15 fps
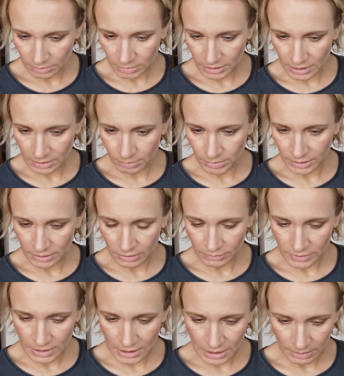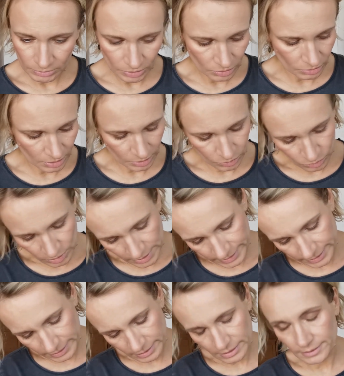bit, but obviously I'm not gonna do line.